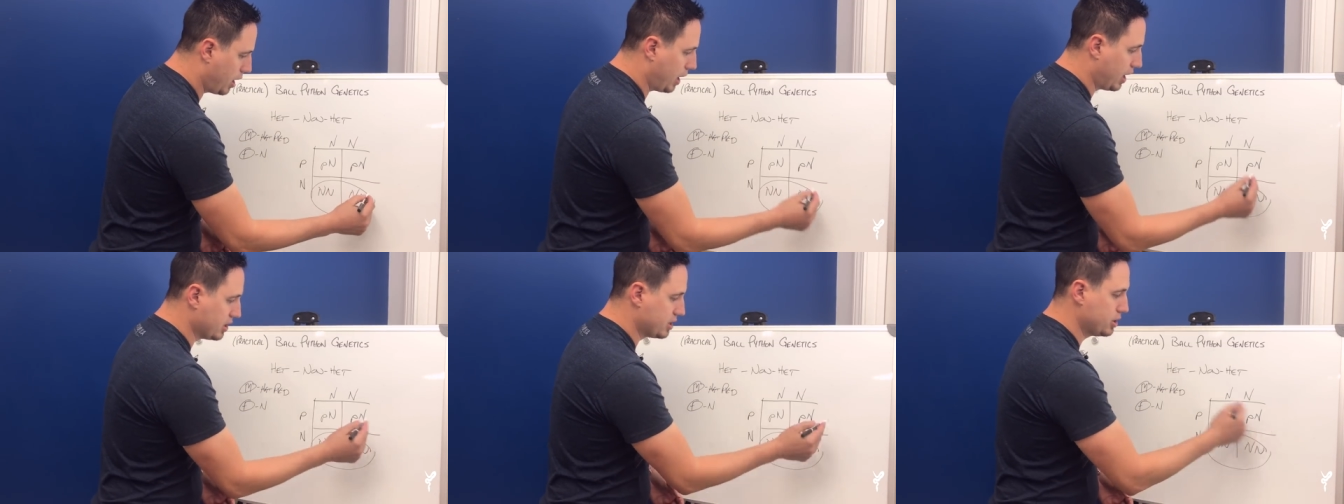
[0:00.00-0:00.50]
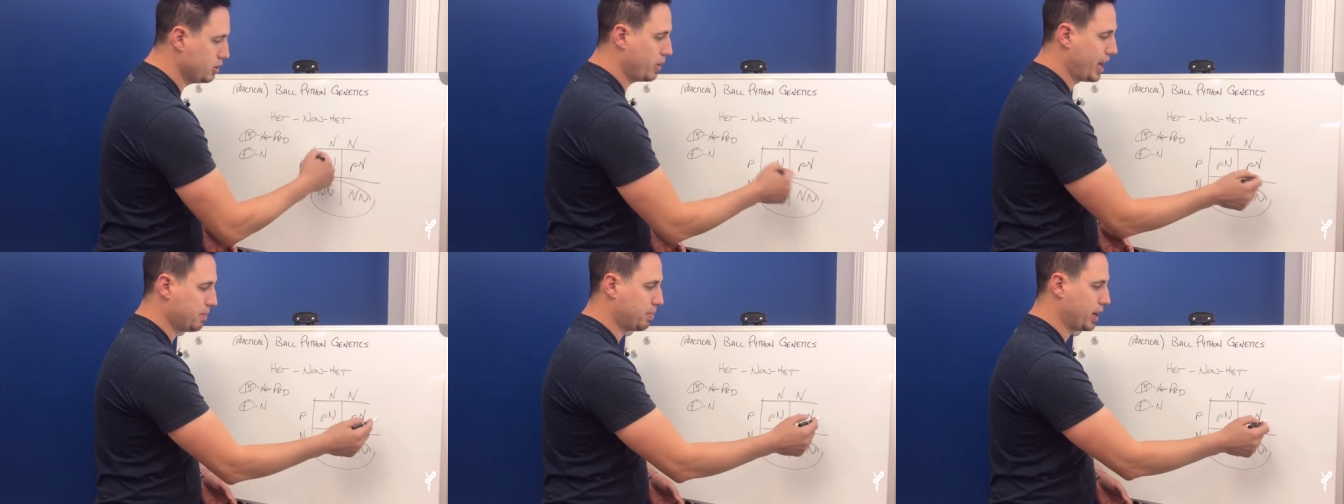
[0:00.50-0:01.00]
and two
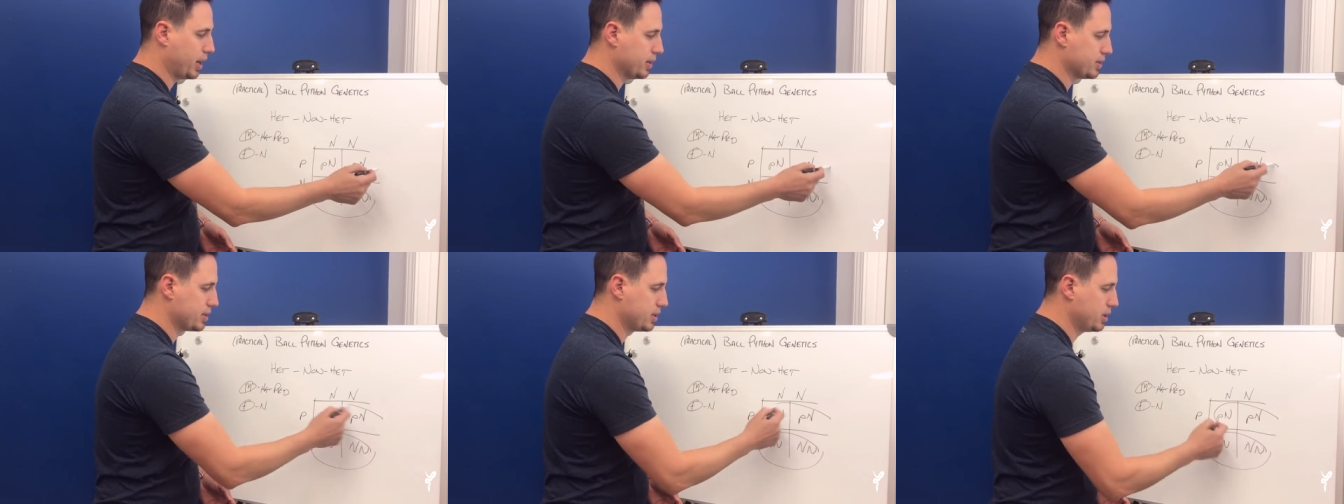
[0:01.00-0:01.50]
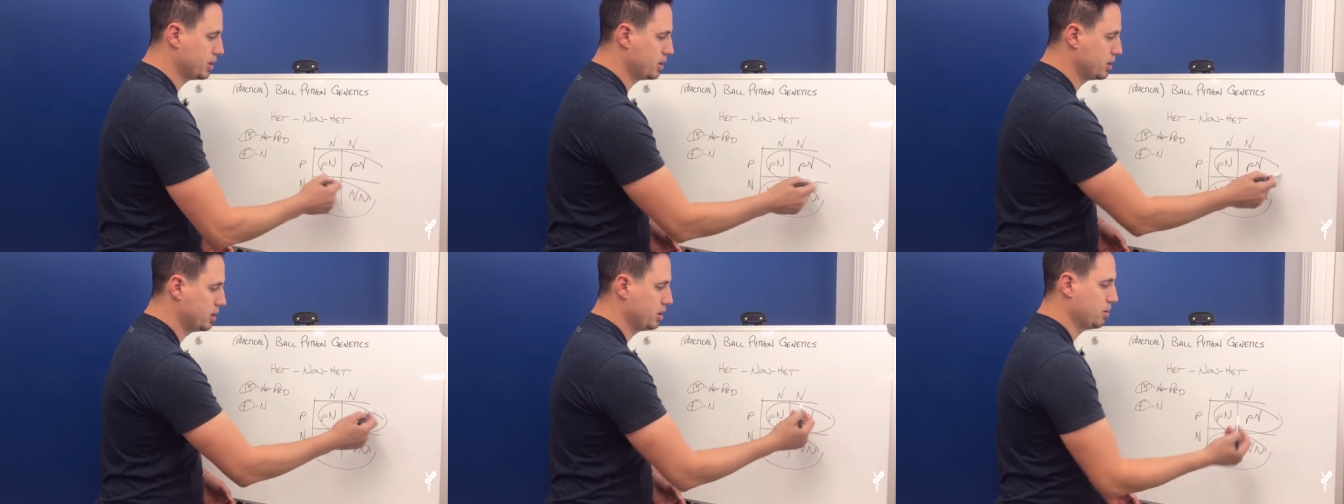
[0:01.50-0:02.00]
het pieds.
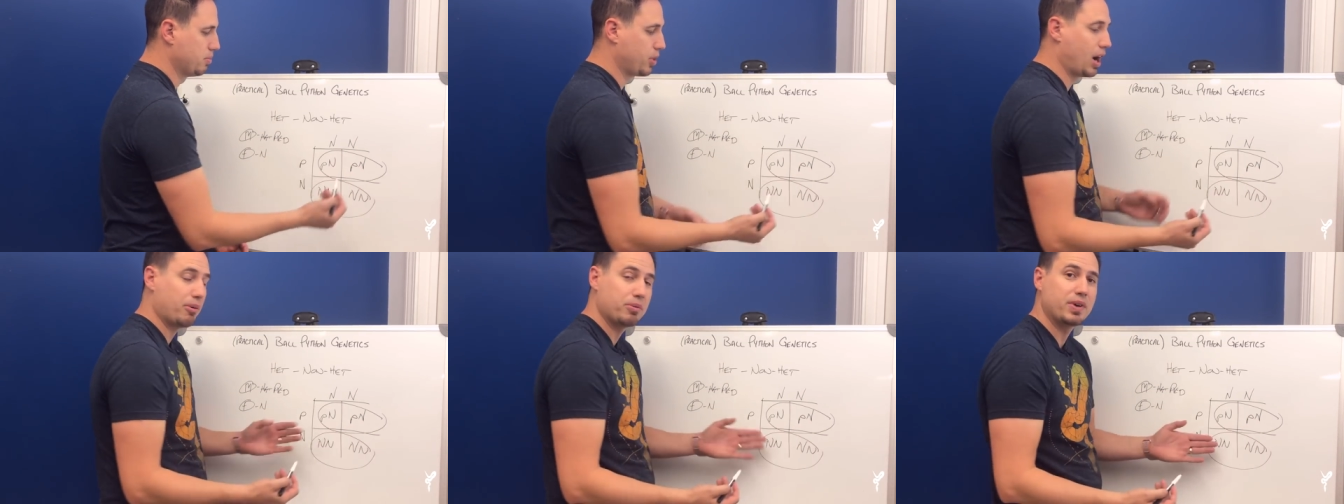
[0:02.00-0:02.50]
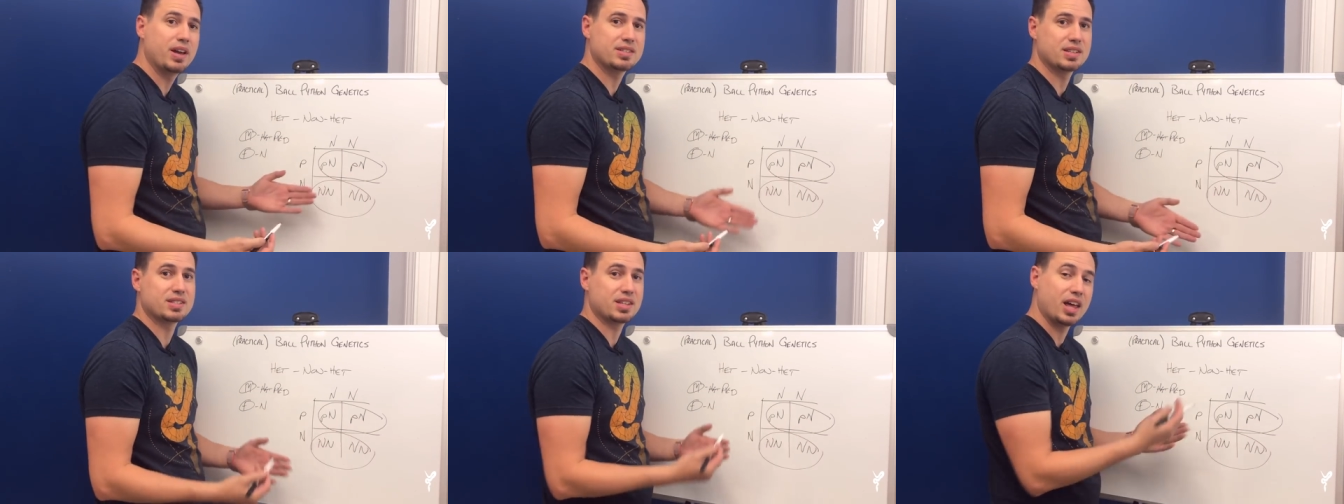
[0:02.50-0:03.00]
Problem
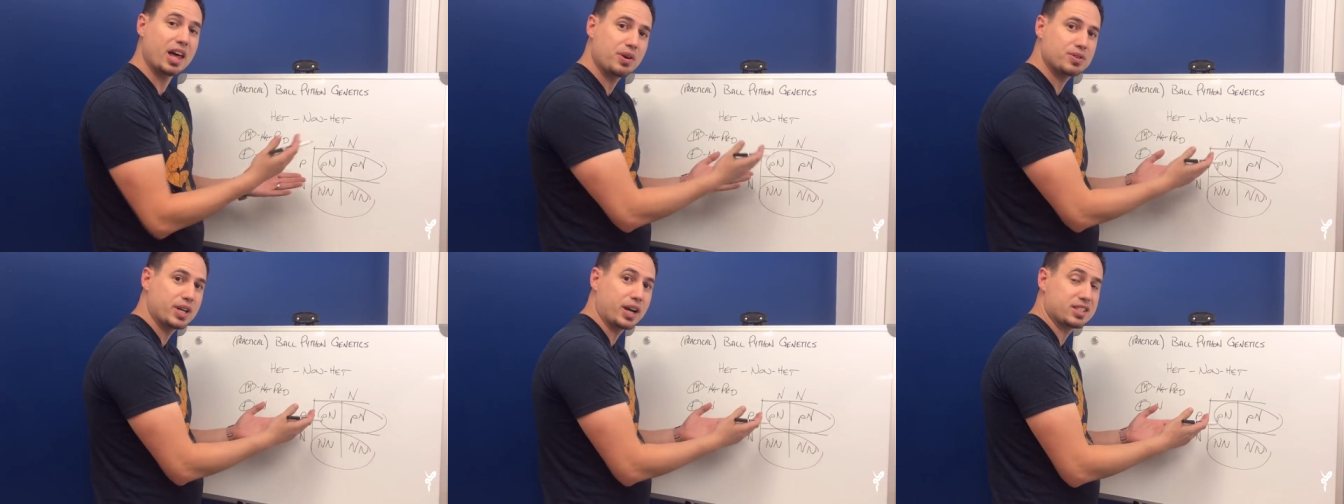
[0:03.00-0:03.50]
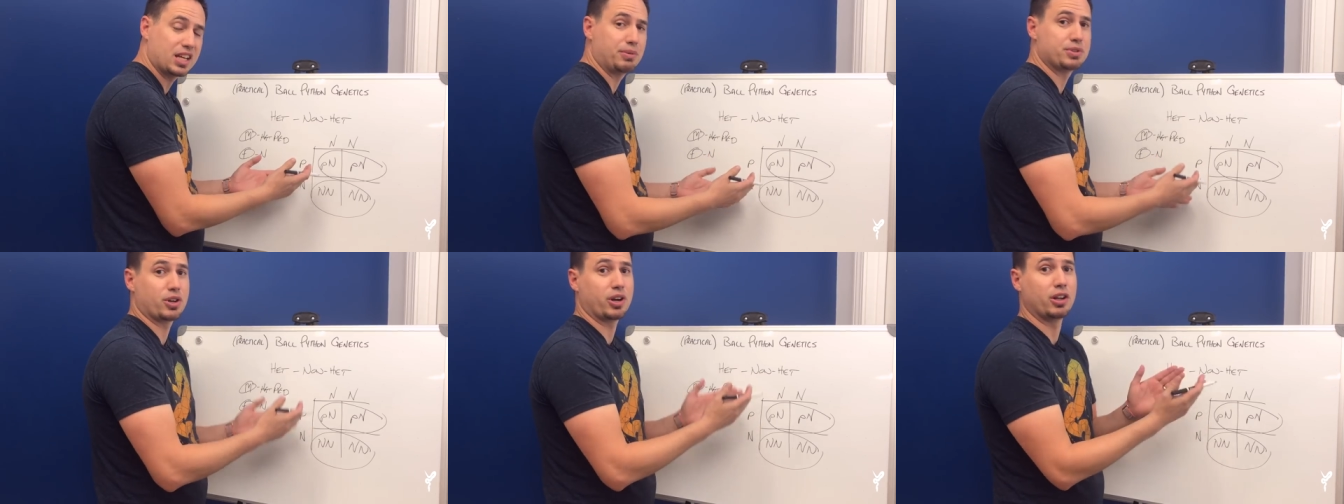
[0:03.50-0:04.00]
is, is the heterozygous
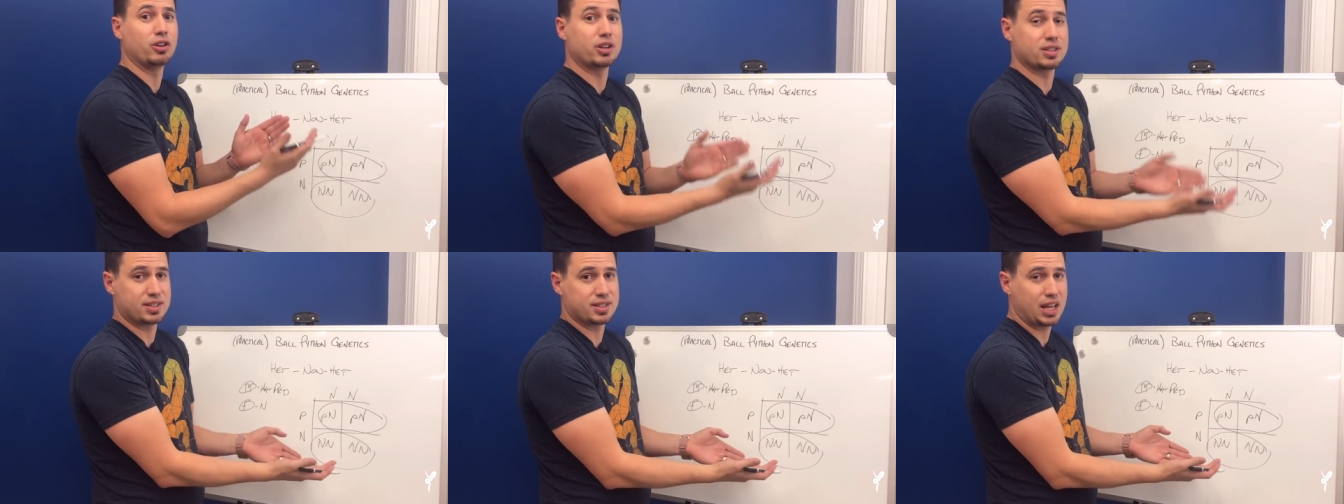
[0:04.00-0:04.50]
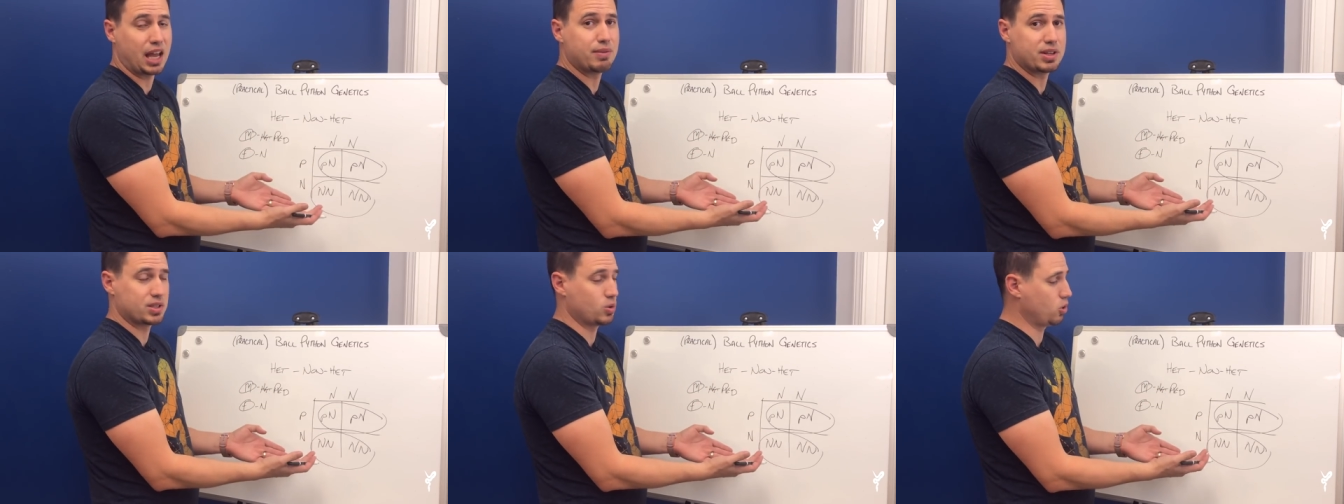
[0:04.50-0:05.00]
animals are going to look the same
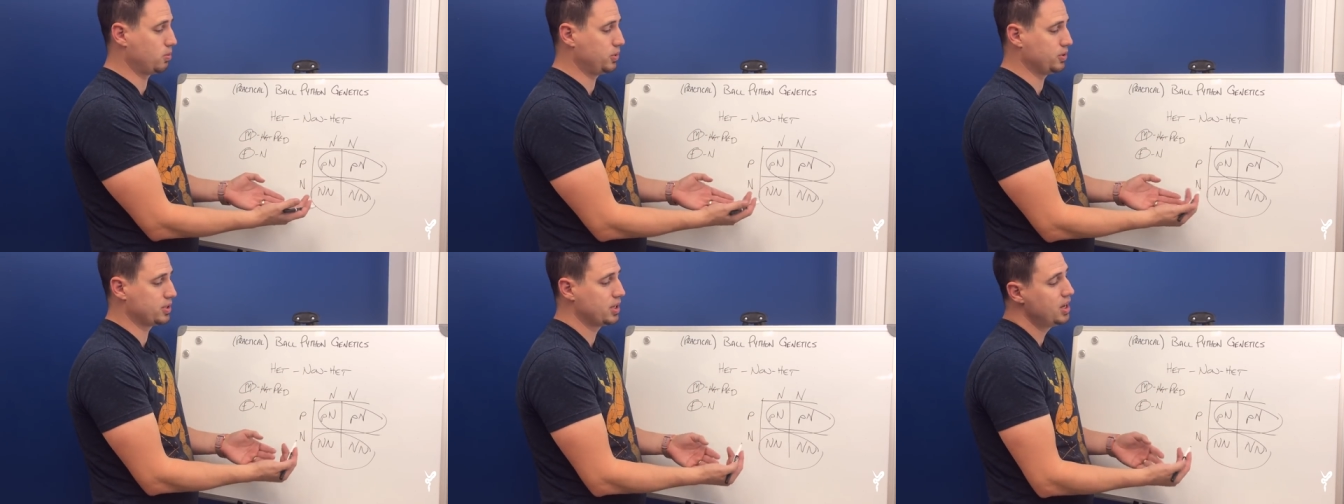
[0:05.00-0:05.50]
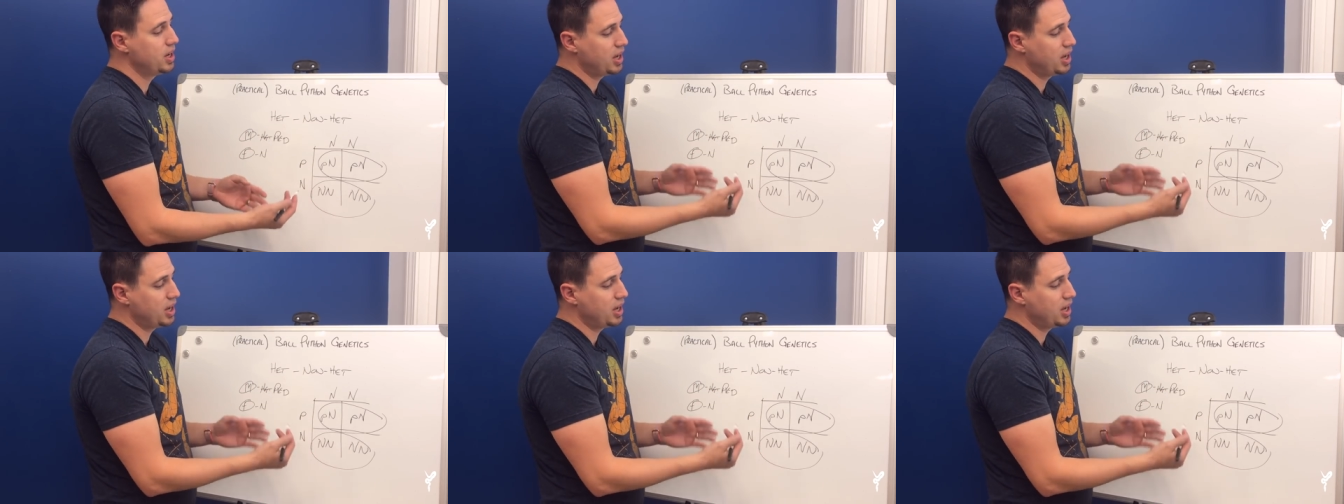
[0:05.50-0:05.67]
as normals.